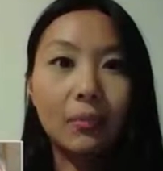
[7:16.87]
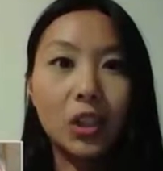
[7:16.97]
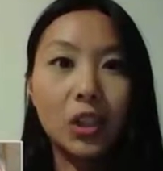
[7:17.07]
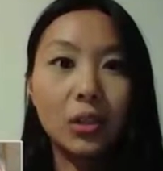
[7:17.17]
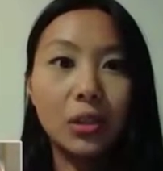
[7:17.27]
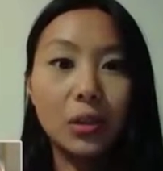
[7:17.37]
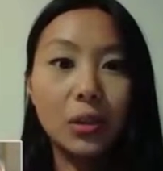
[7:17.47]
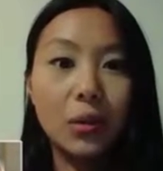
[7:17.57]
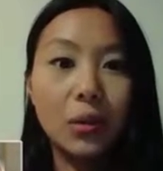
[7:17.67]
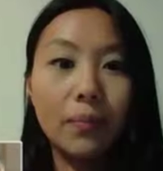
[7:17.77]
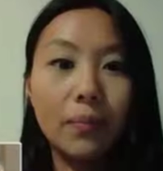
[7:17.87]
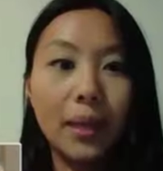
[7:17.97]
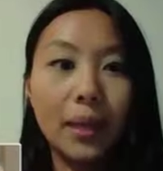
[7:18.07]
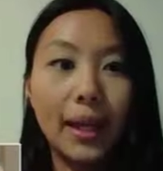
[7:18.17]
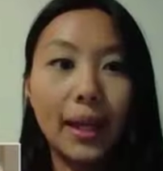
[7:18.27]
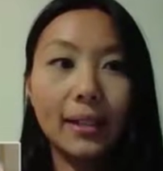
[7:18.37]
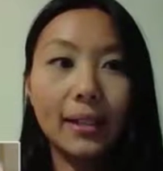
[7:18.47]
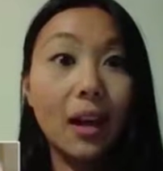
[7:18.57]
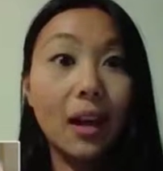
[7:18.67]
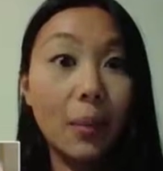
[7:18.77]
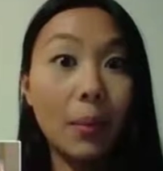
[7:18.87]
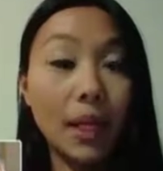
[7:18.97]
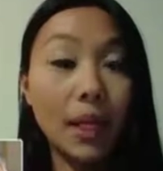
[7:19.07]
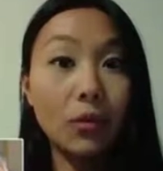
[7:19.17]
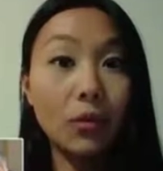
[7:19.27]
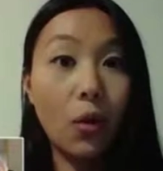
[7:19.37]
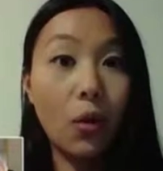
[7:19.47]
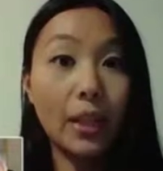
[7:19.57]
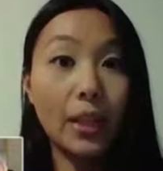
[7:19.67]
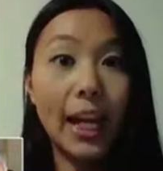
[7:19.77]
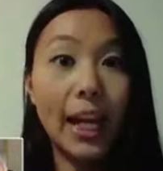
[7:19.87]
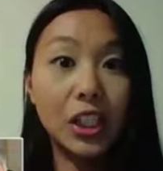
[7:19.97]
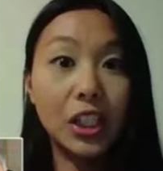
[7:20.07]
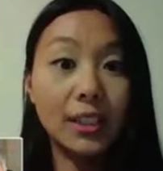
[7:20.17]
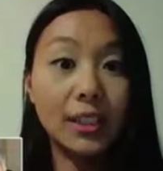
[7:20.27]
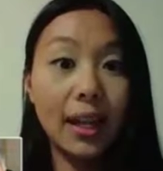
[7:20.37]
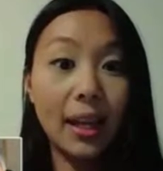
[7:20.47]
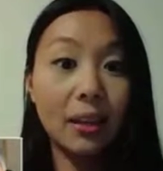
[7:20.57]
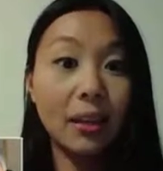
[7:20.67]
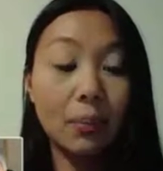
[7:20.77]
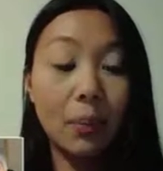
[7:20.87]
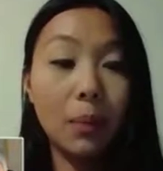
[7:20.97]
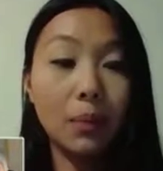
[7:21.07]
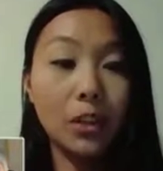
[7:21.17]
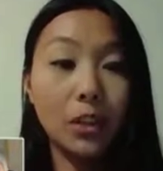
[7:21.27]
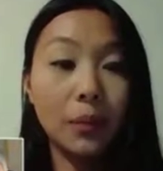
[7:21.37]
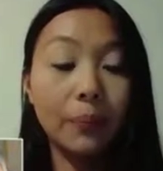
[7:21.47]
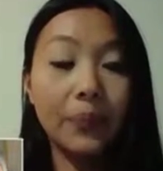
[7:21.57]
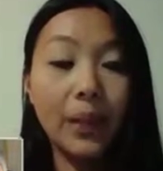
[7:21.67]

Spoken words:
just to, I guess, accommodate for the agent and the publisher.